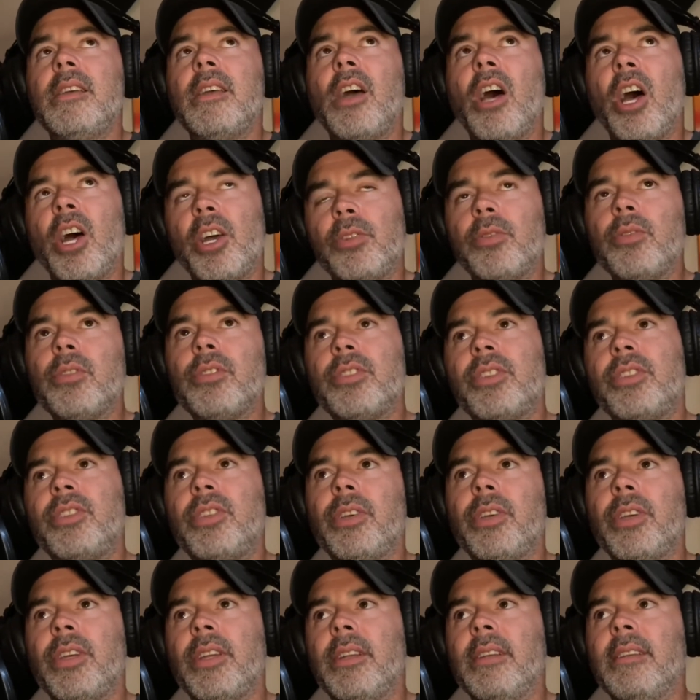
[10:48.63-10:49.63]

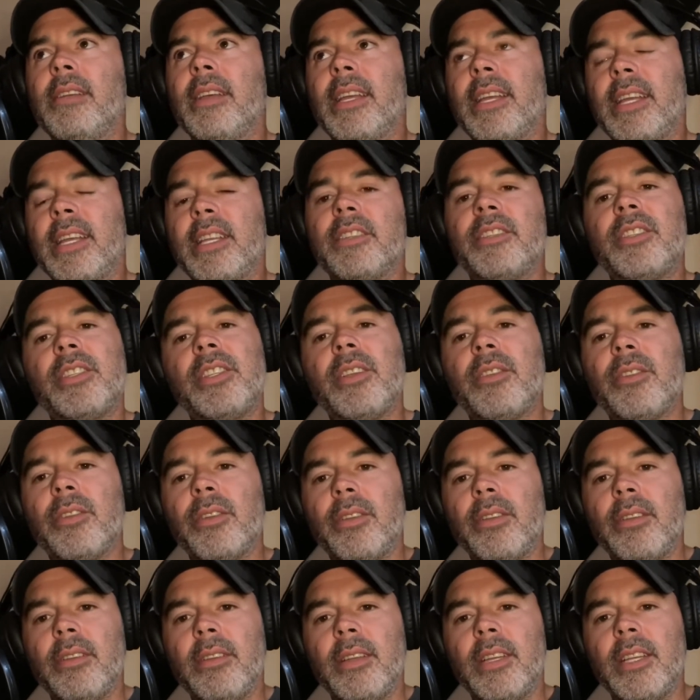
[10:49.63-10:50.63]
understood and
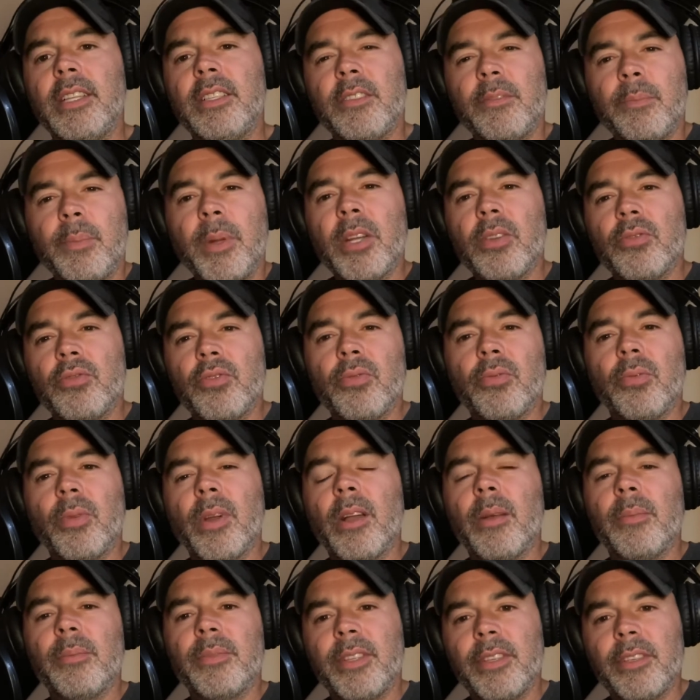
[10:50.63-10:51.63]
considered in spiritual
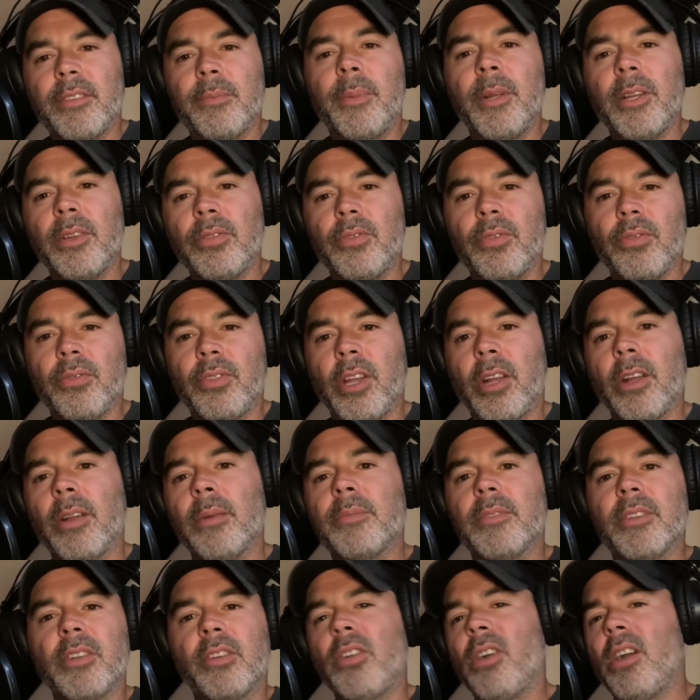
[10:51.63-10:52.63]
realms and spiritual
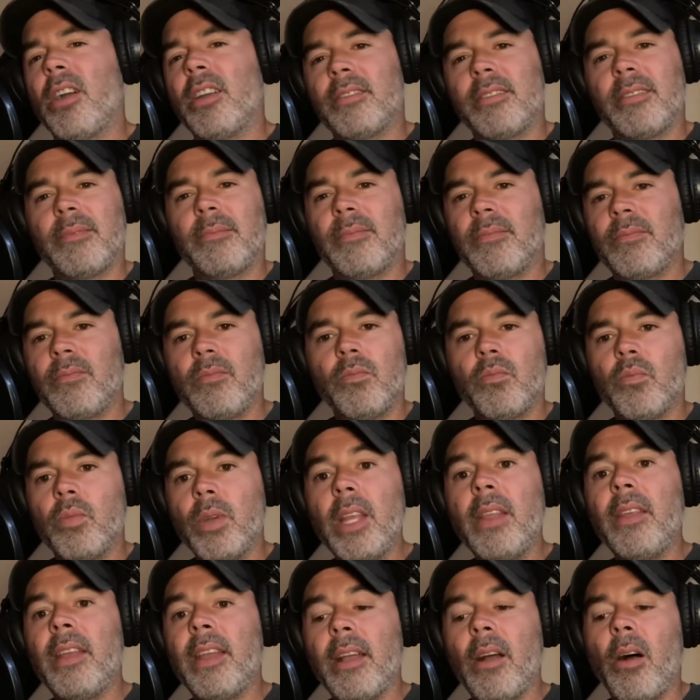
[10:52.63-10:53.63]
terms across
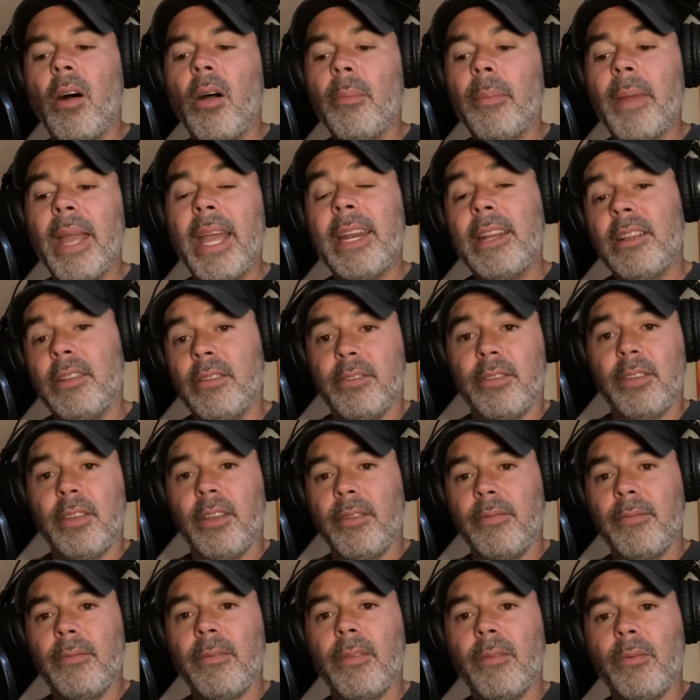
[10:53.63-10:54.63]
really all manners
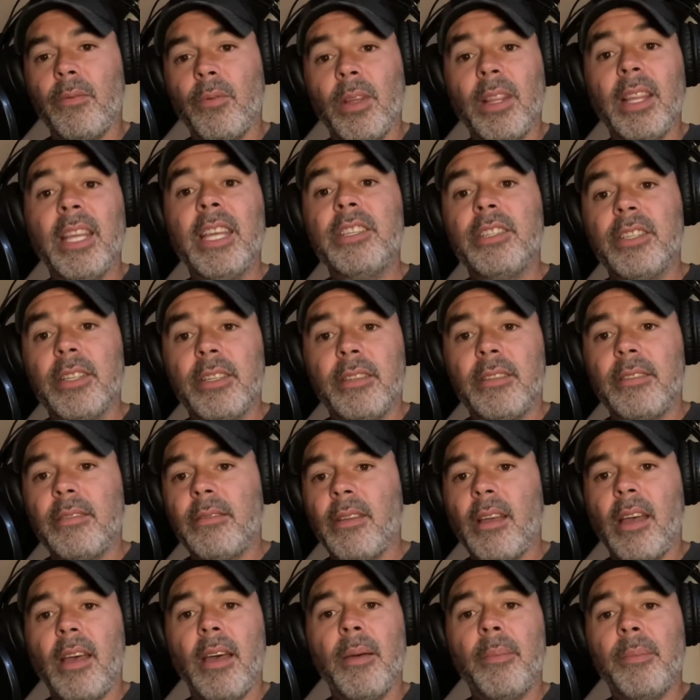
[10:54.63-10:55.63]
of religions
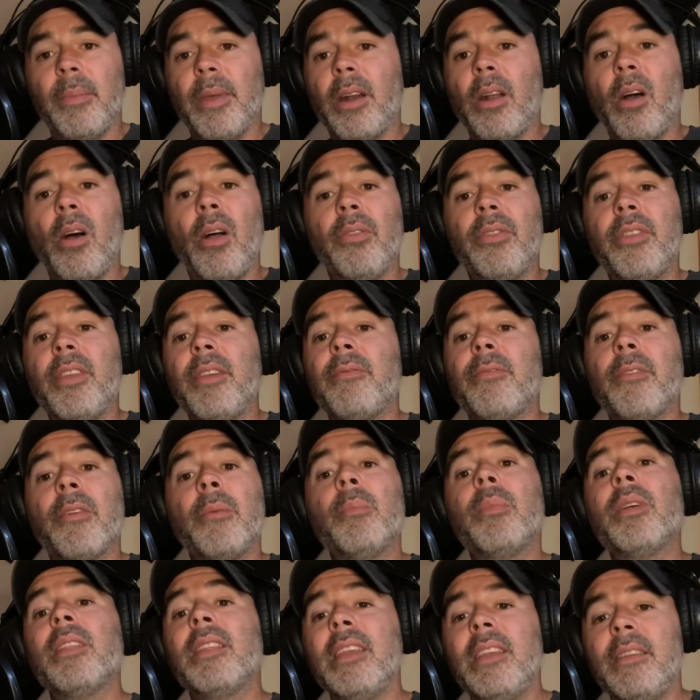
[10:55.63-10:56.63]
and all different
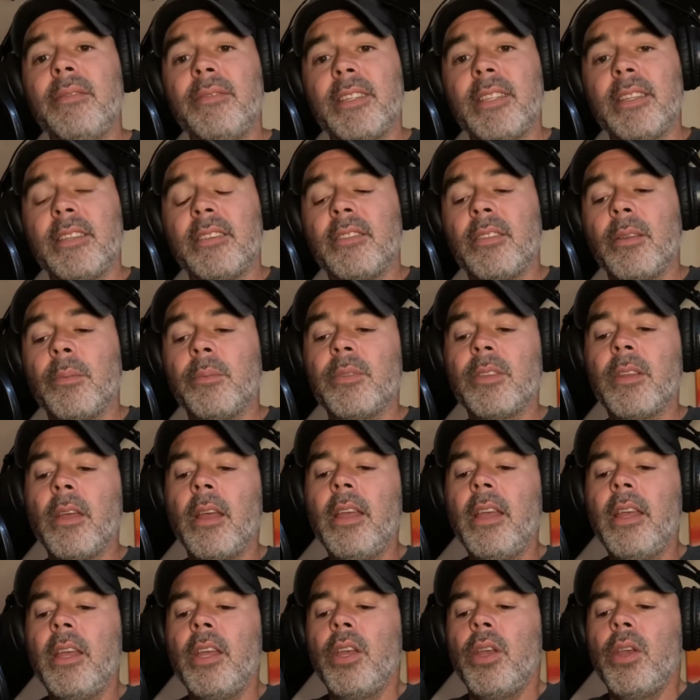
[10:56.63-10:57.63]
belief systems.
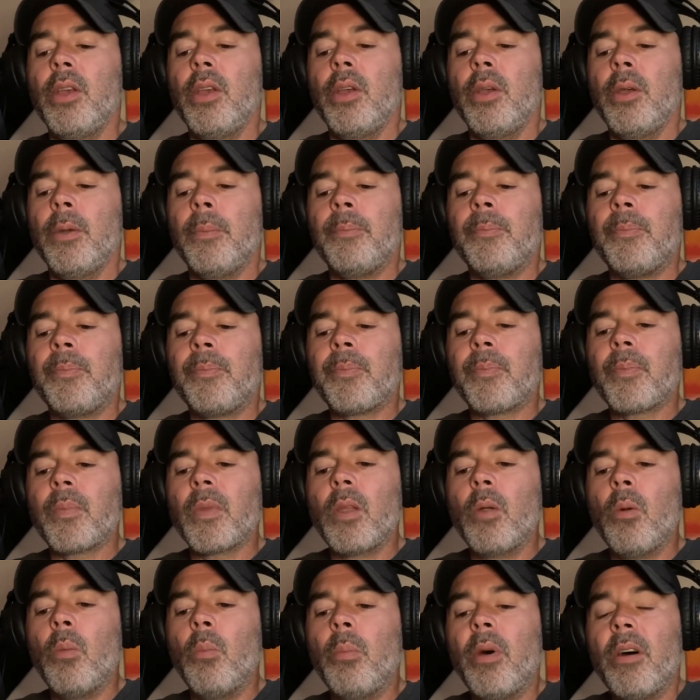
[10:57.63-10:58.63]

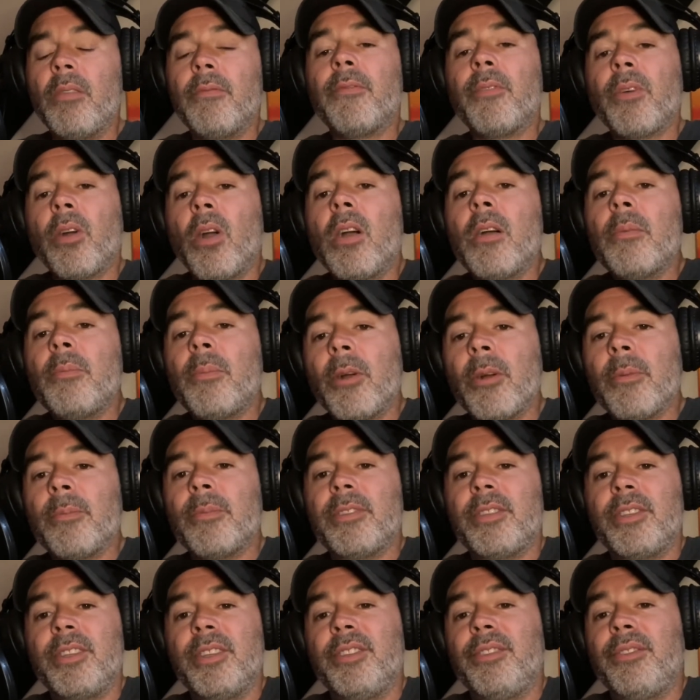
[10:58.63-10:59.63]
But for our
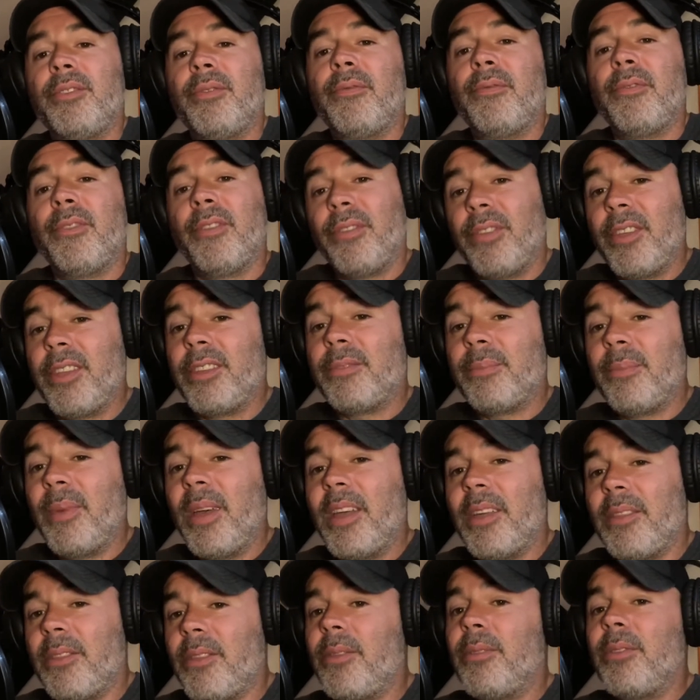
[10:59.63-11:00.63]
purposes, for this
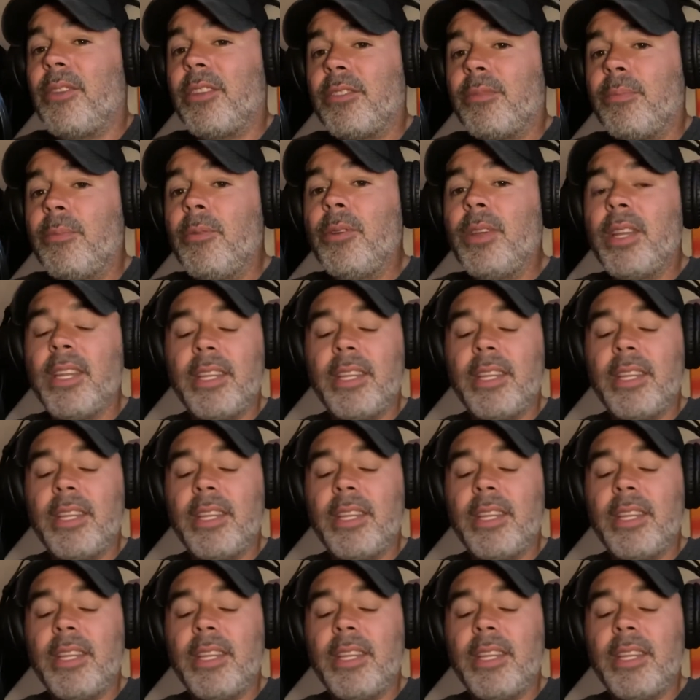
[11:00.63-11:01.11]
month, the spooky